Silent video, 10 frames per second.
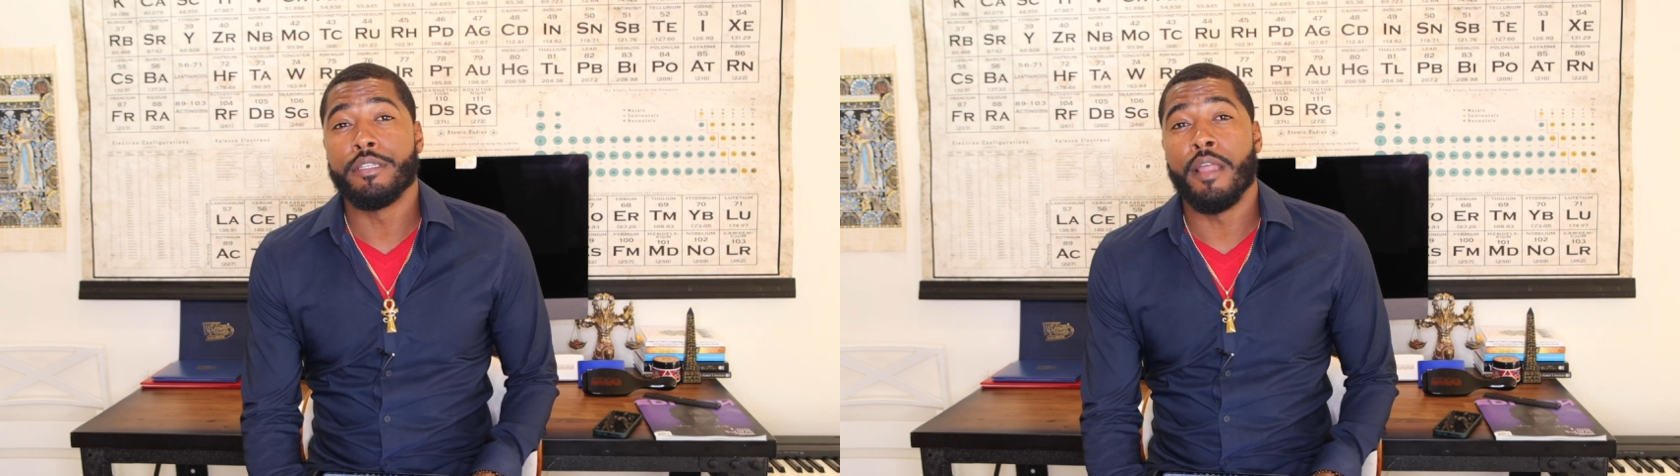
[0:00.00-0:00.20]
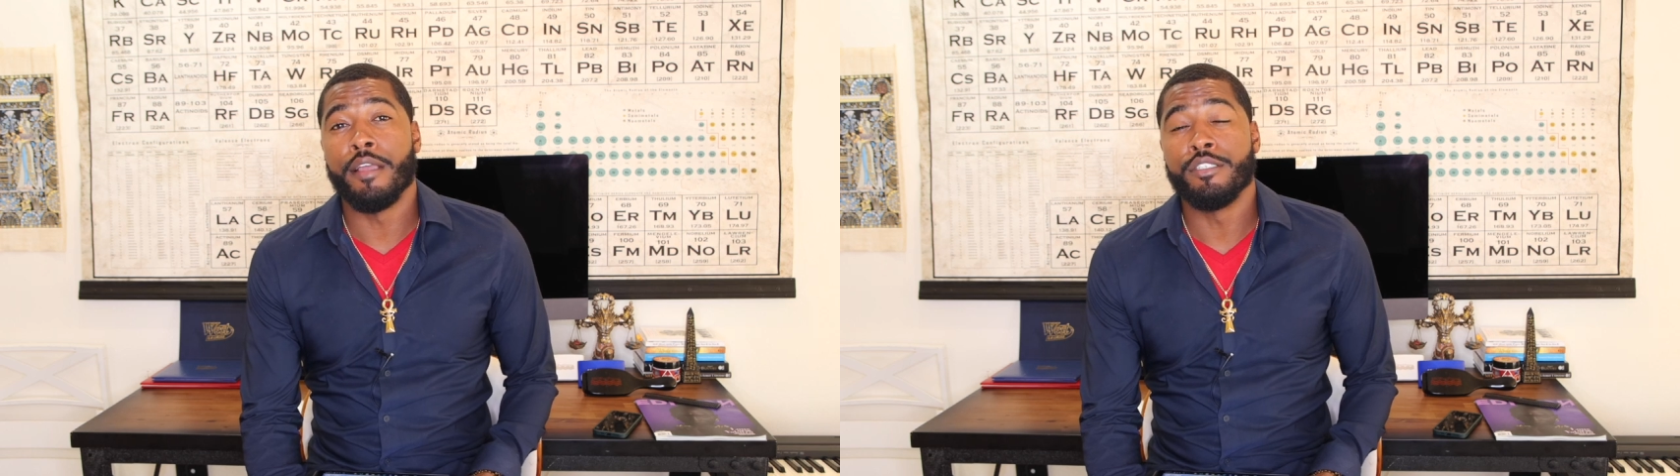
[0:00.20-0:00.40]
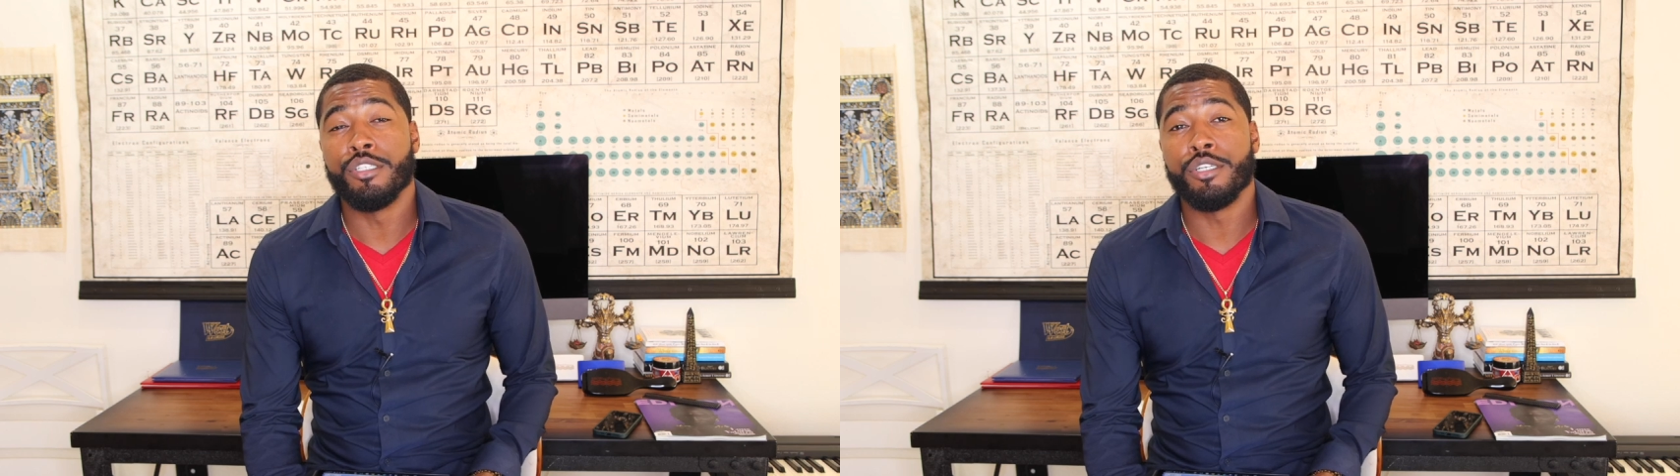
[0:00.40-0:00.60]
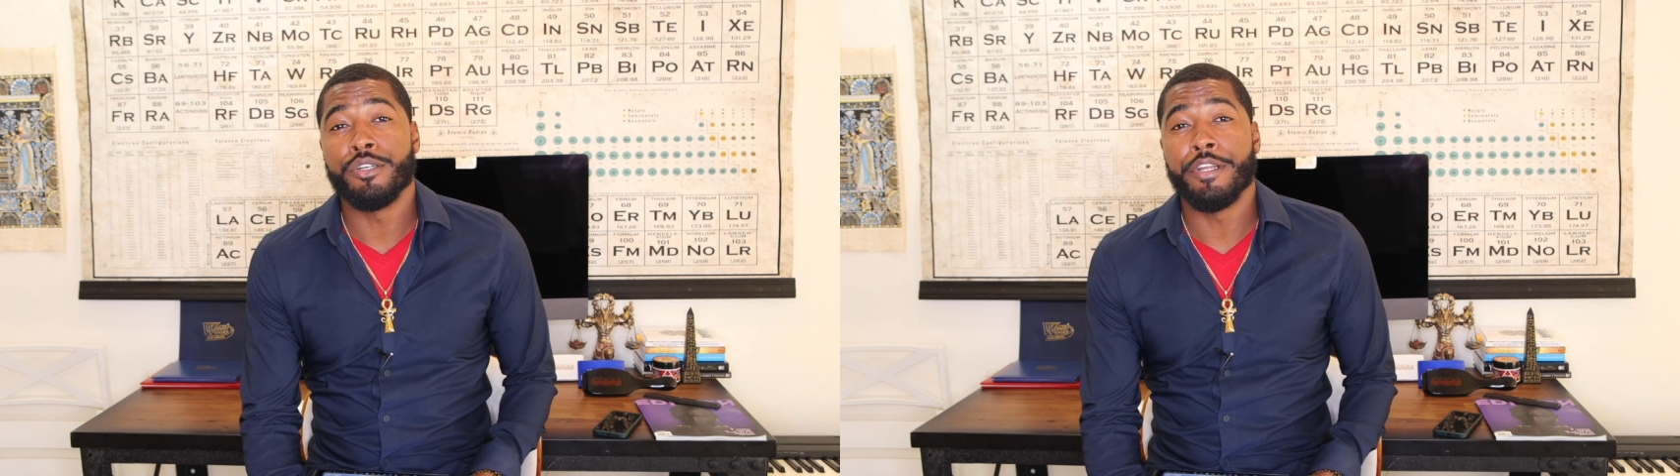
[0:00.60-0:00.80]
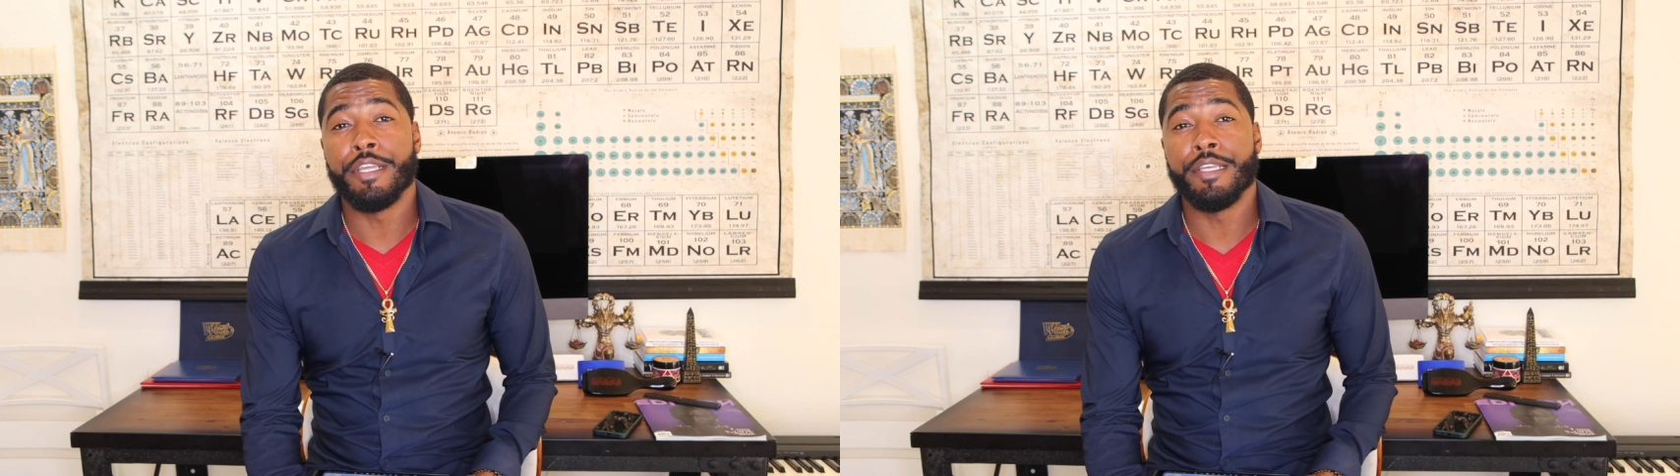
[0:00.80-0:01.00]

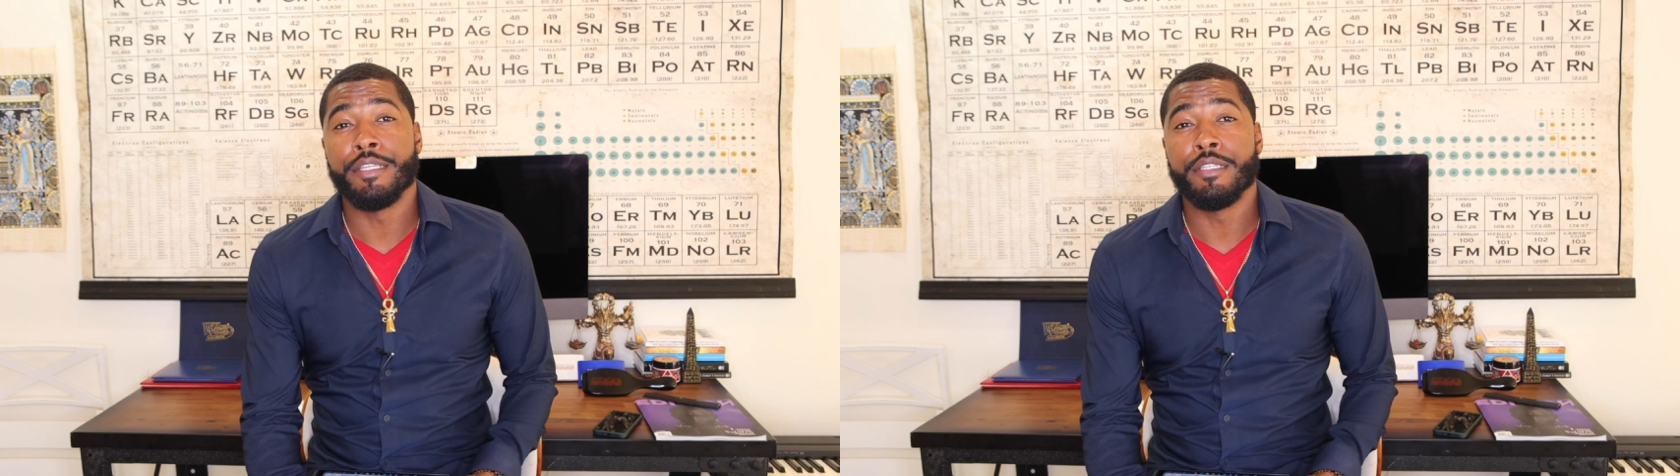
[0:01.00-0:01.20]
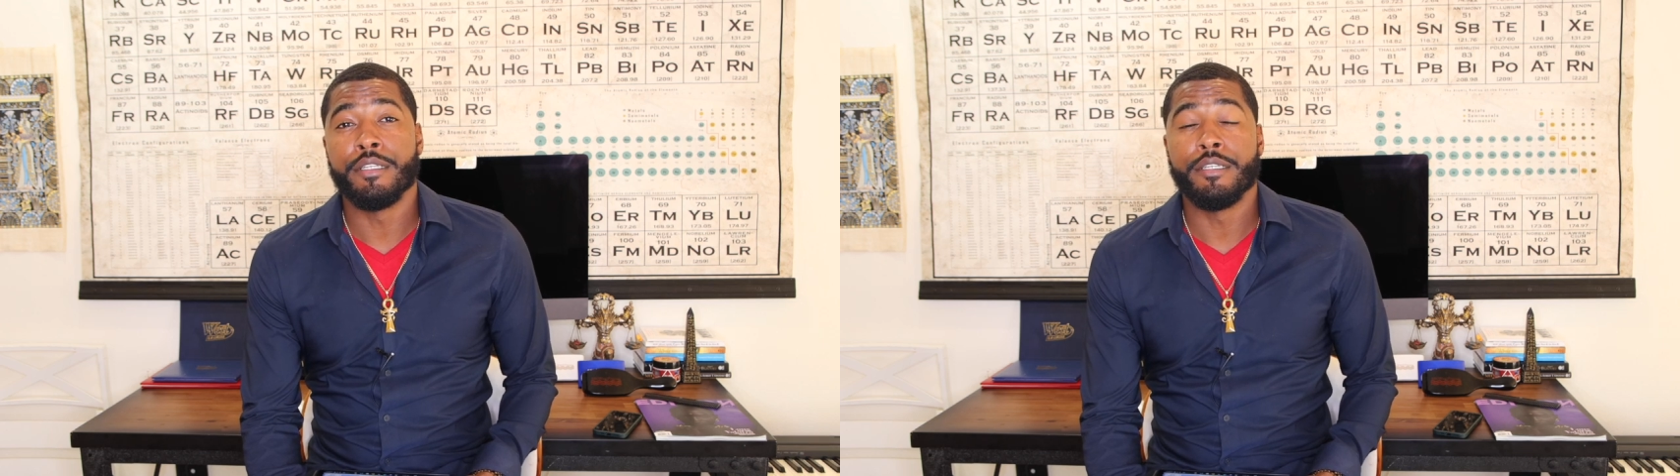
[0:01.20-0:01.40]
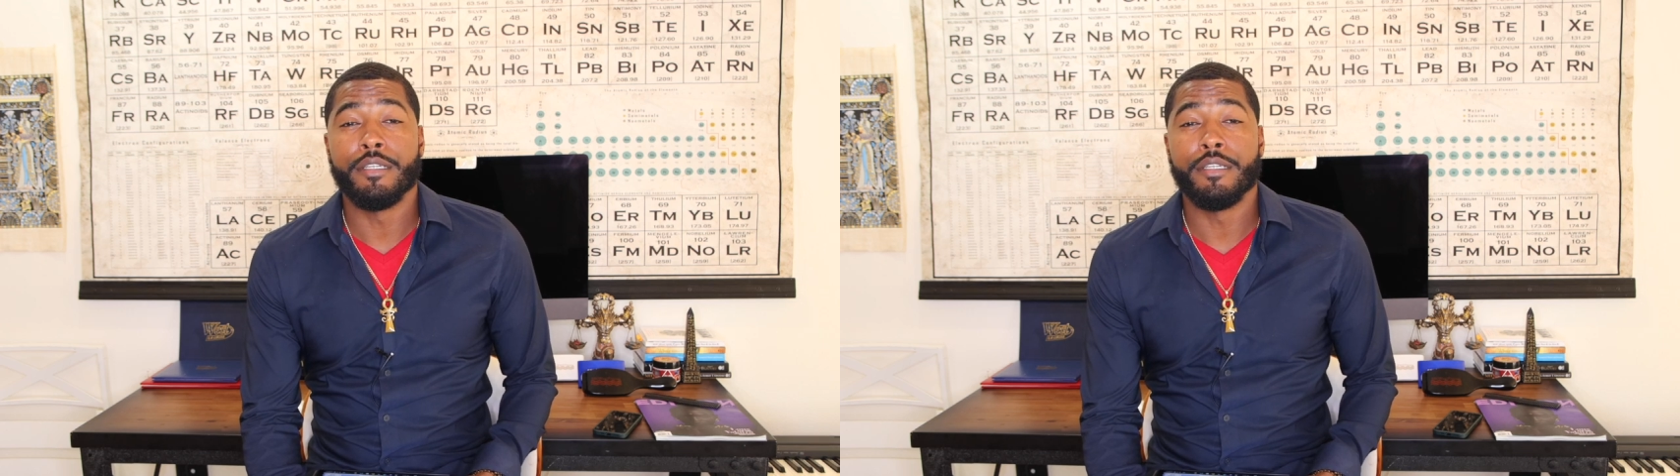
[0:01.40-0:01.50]
Nigerian